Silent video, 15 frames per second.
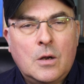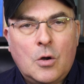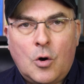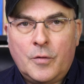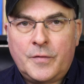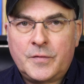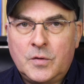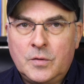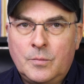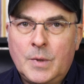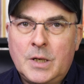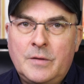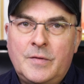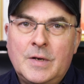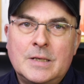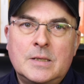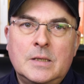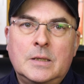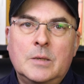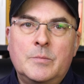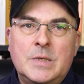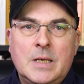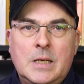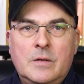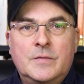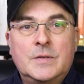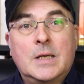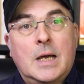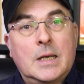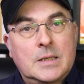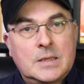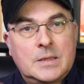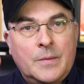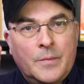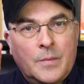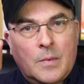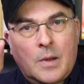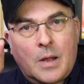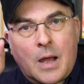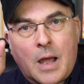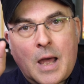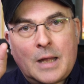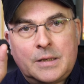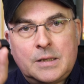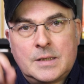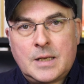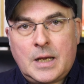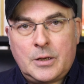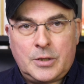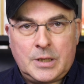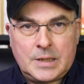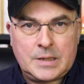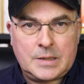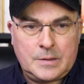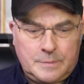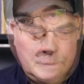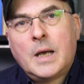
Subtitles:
often manifesting themselves as anti-Zionist.